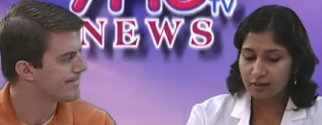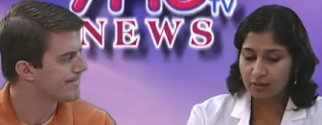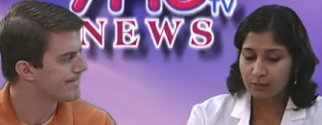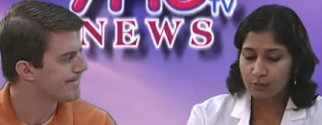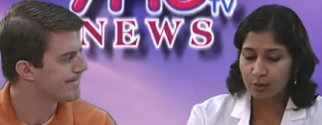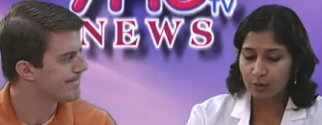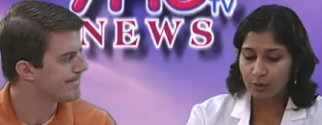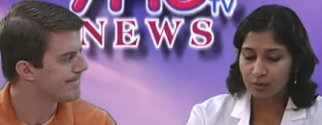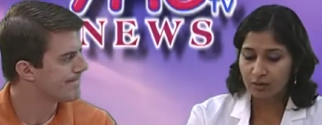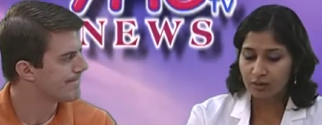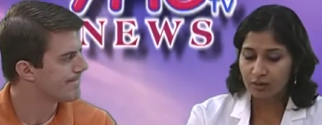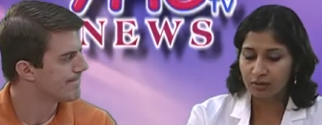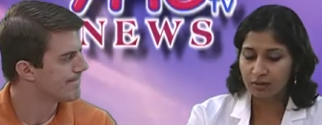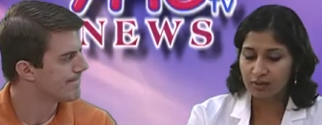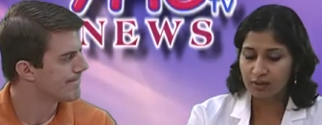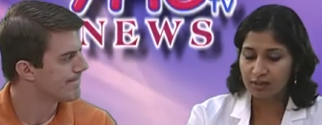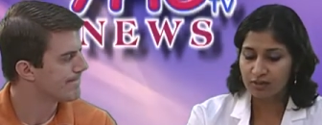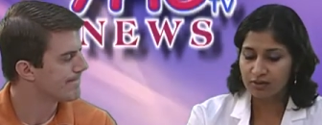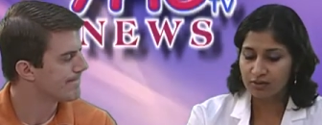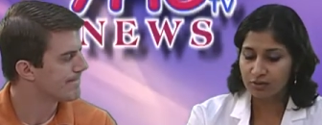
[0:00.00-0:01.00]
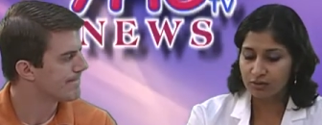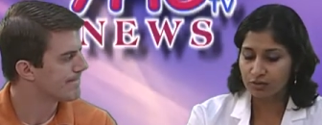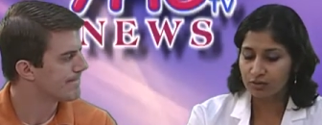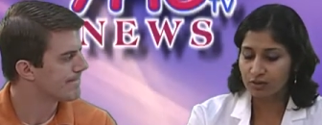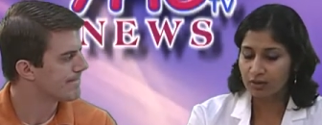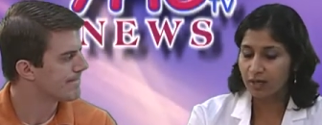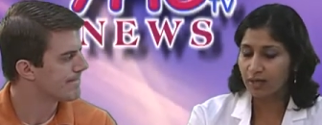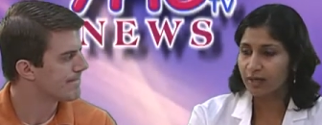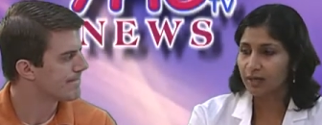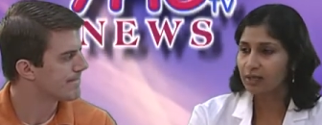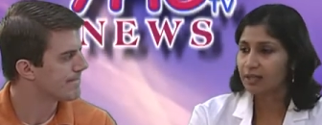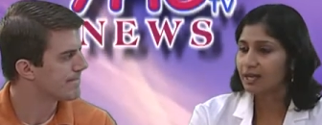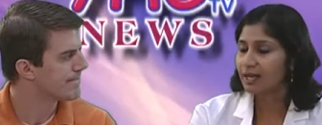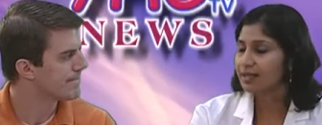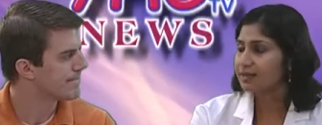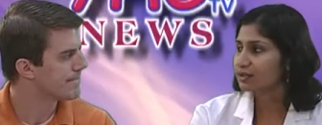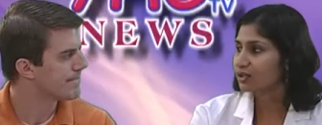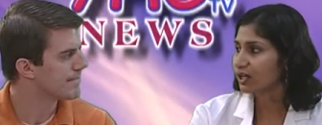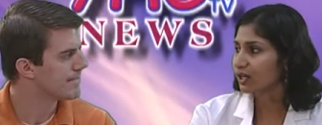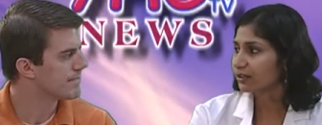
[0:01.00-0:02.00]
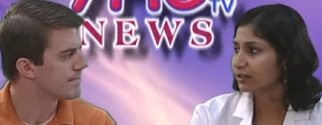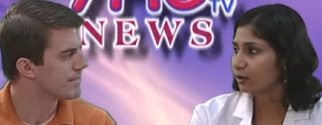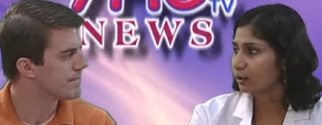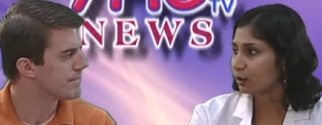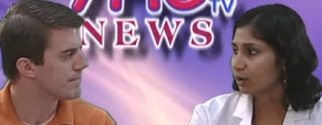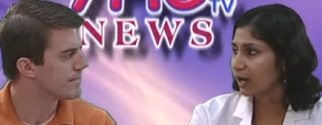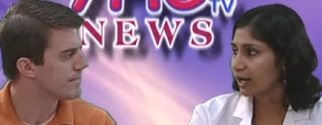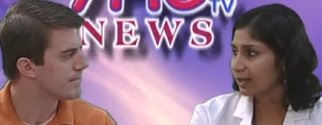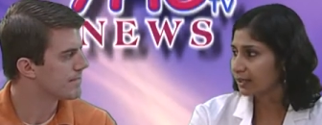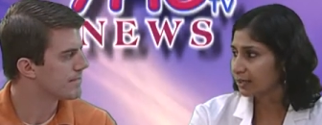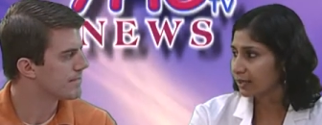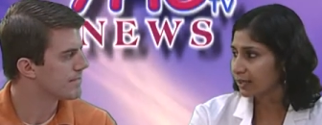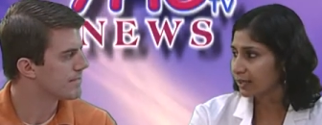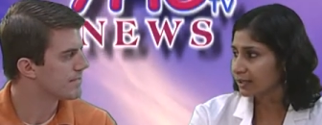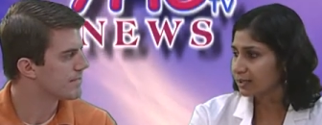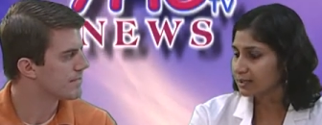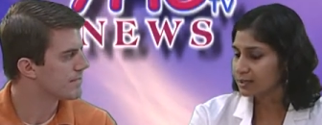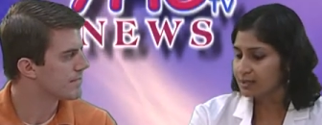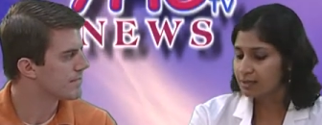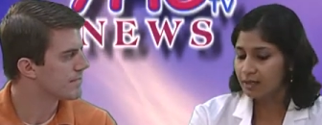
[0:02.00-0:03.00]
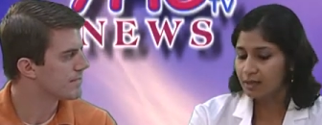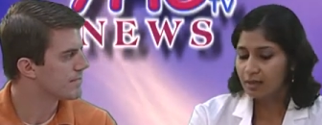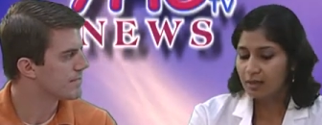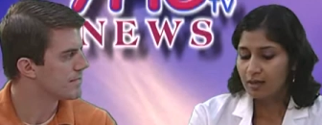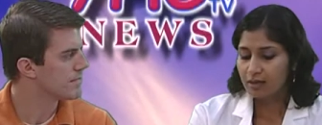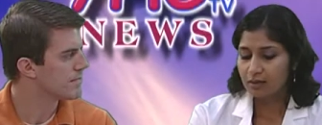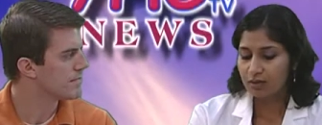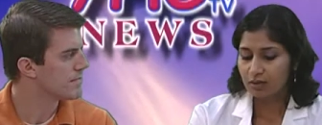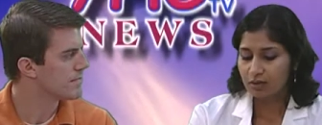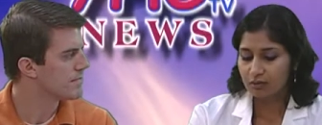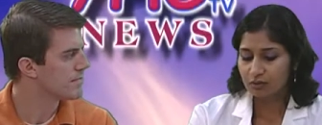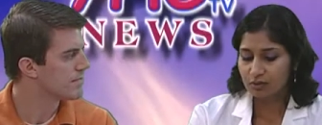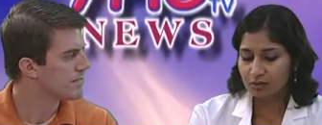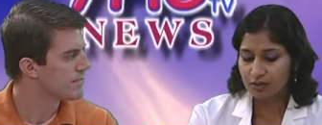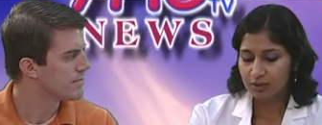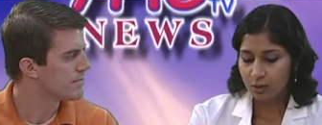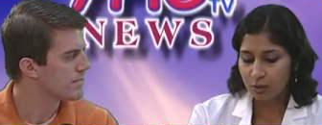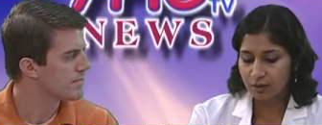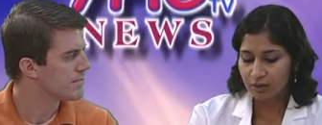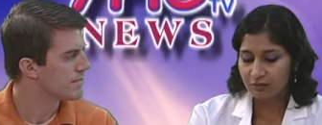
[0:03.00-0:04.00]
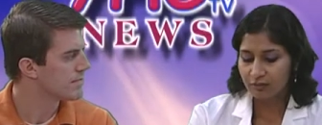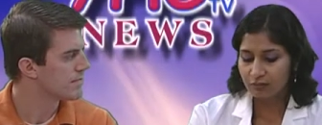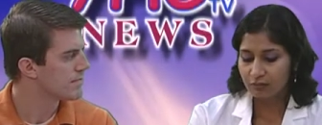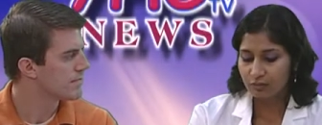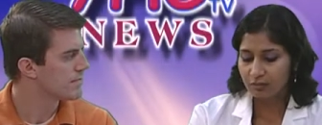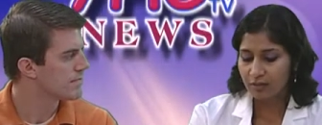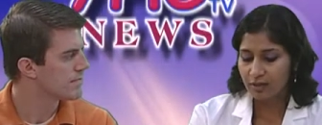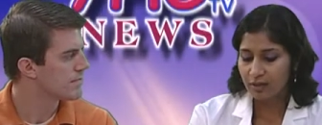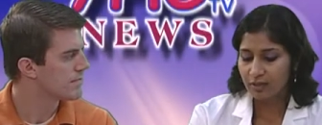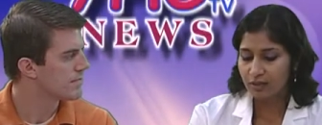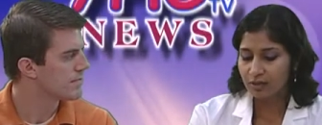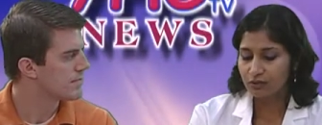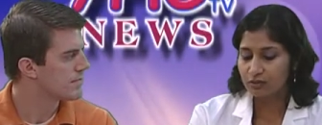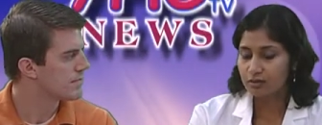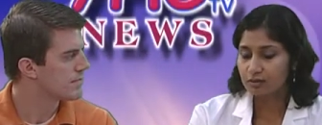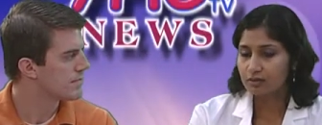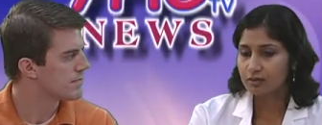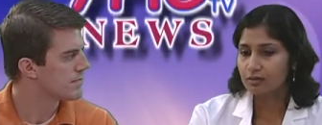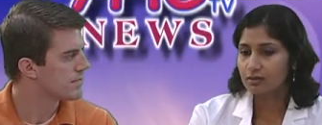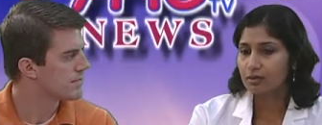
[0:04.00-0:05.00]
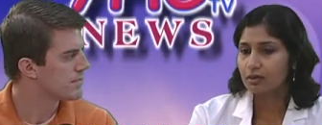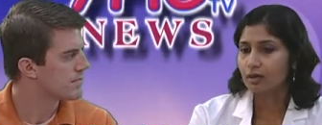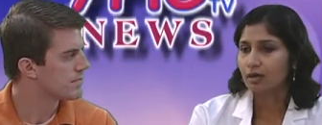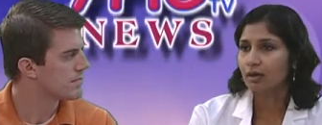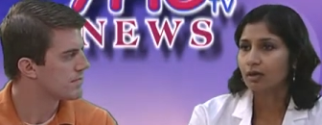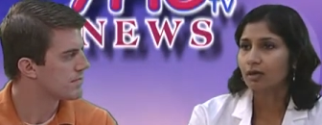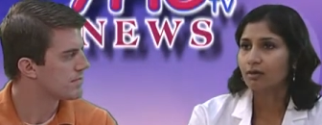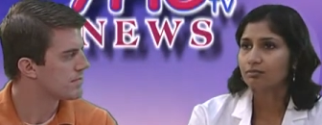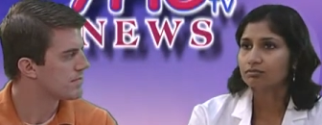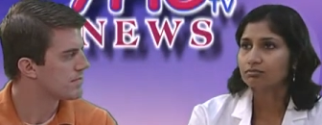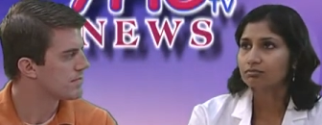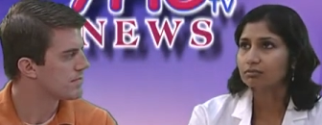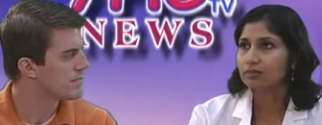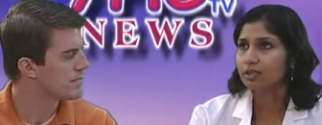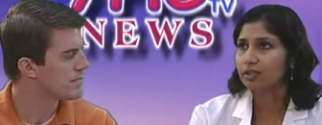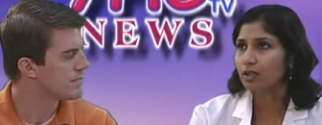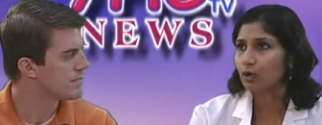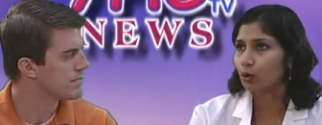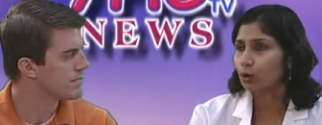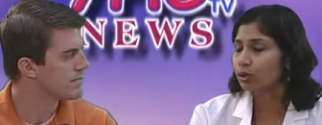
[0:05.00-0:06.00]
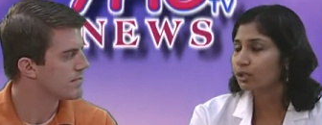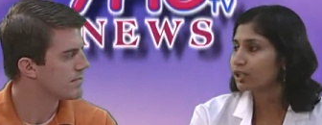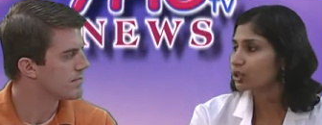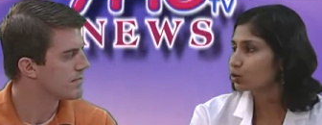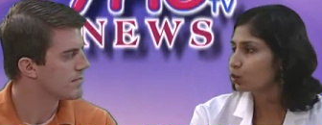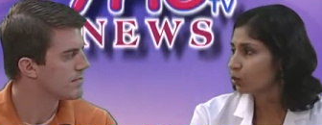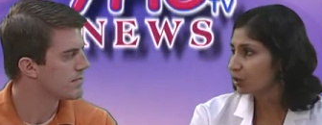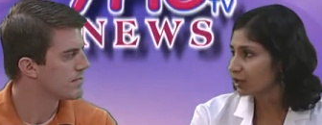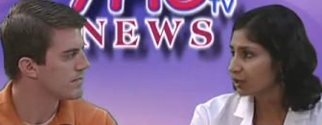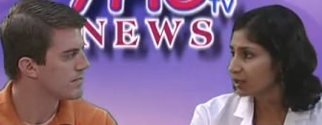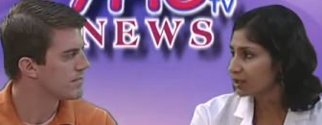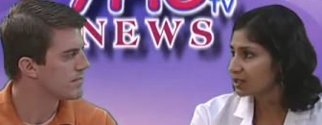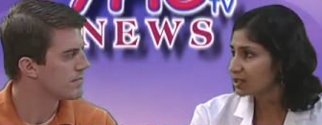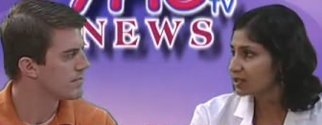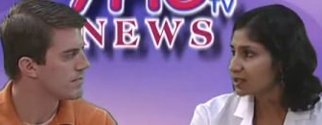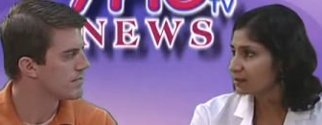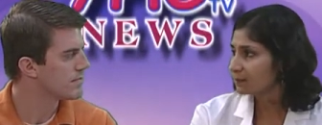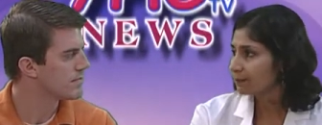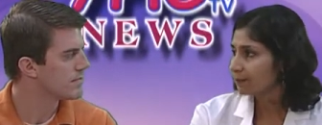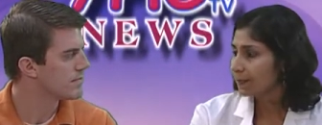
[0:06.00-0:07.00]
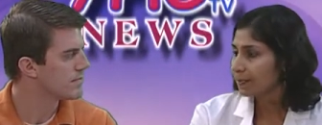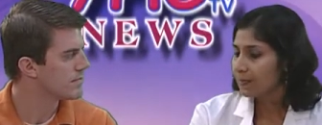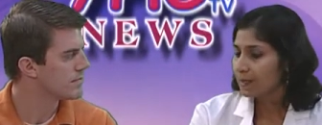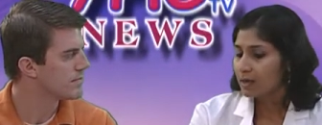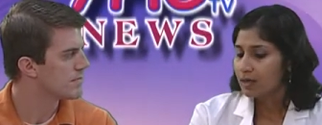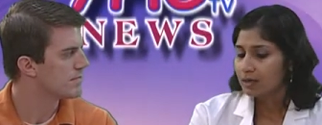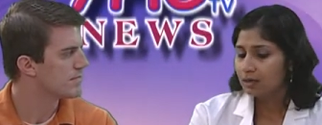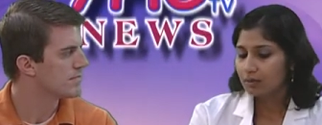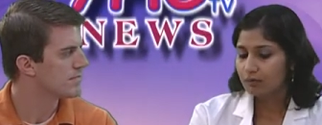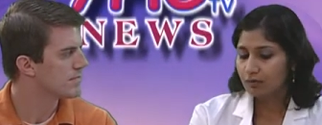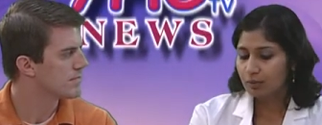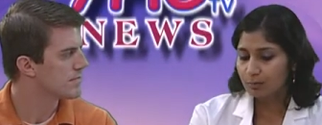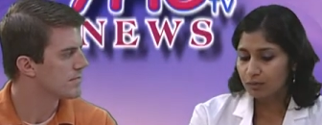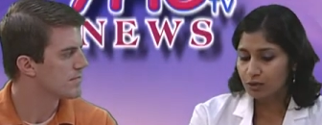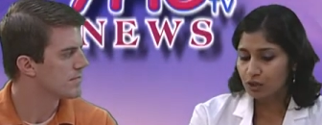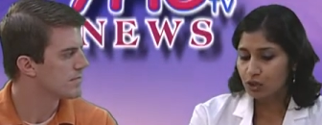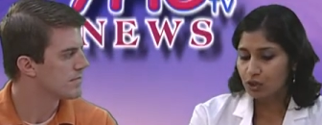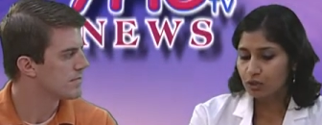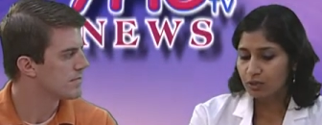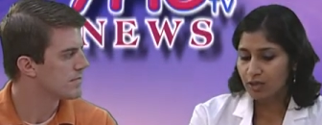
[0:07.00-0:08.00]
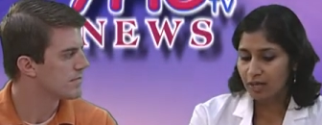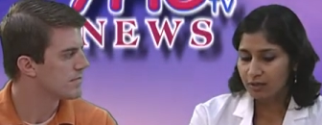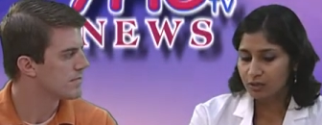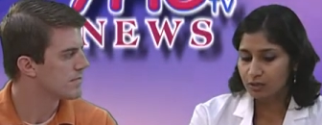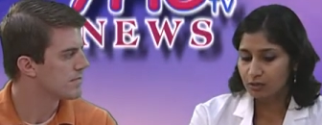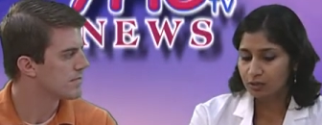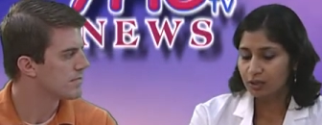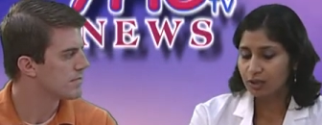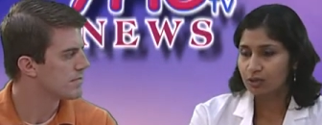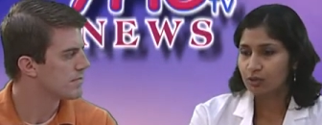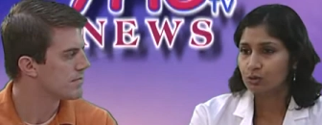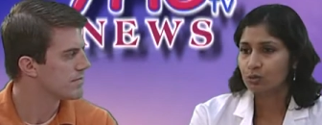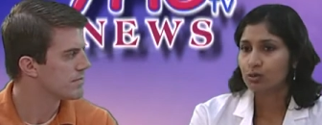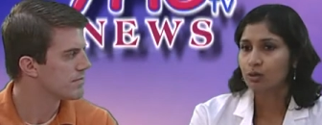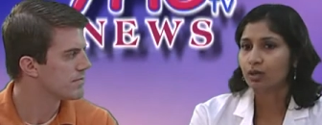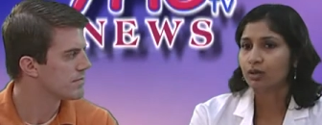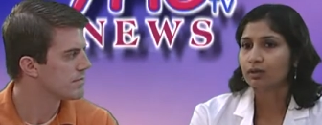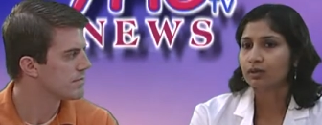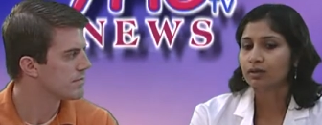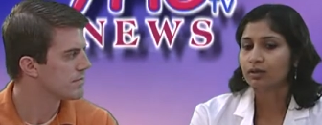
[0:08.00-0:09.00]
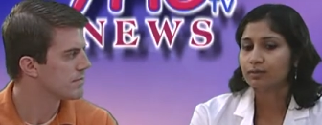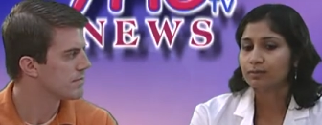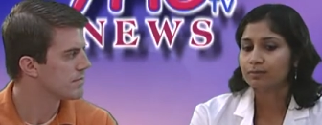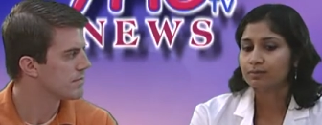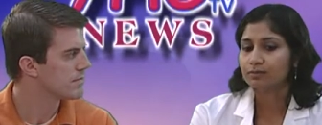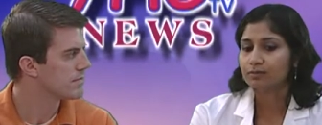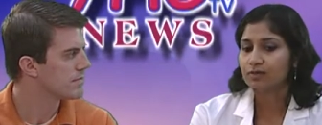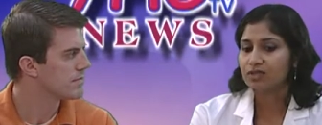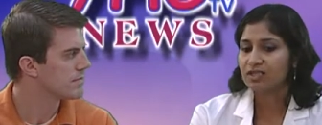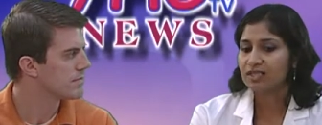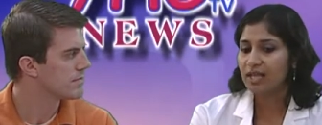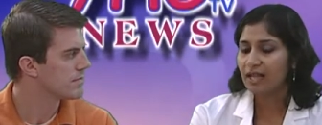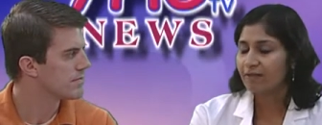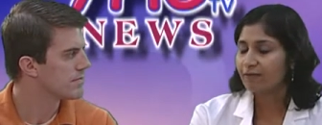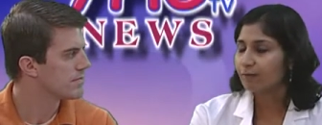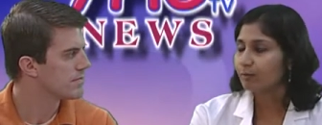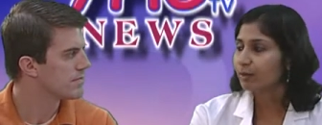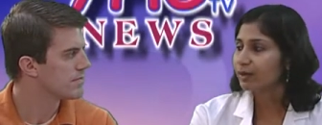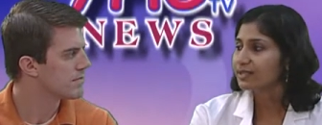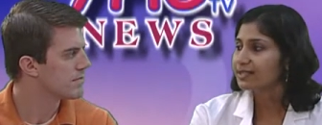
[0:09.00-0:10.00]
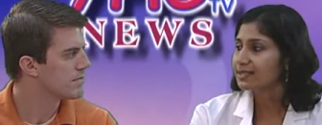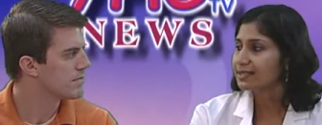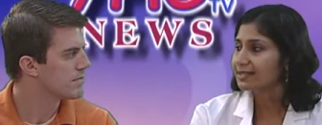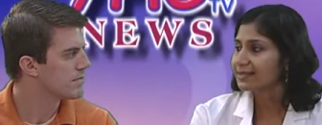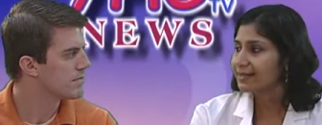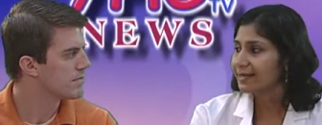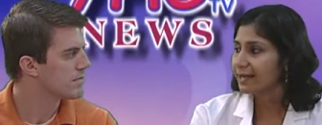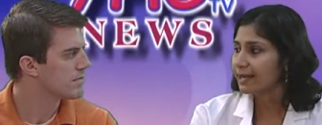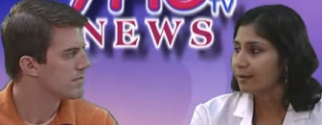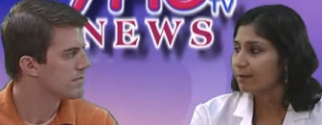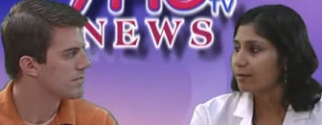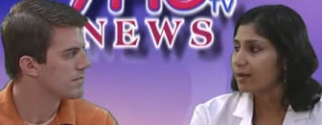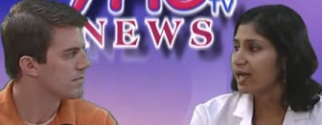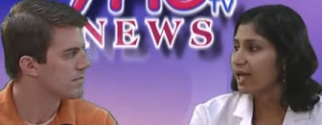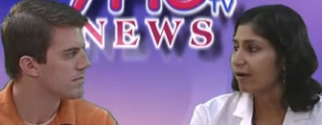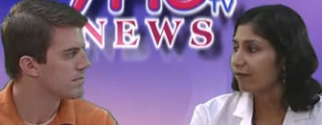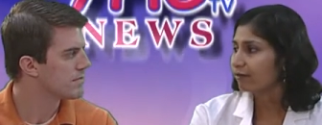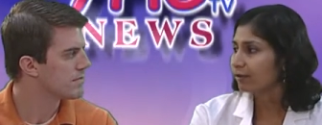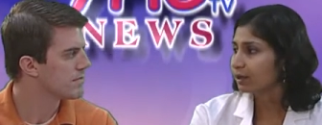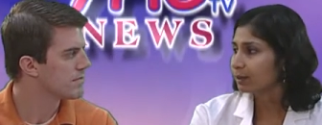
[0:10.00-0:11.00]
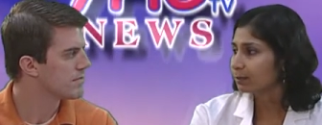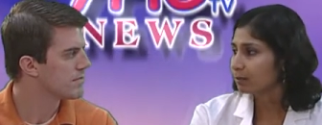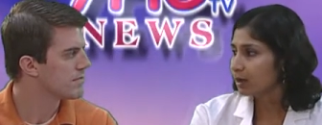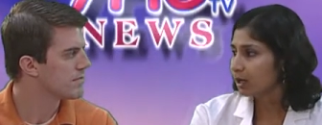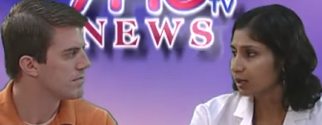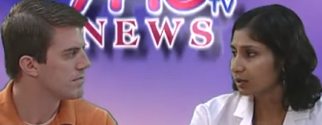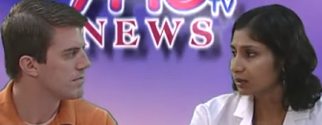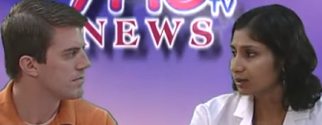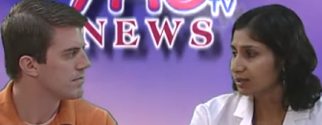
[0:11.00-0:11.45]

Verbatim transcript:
Speaker 1: American Cancer Society has their guidelines that starting from eight um, in early twenties, the women should actually do a self breast exam every month.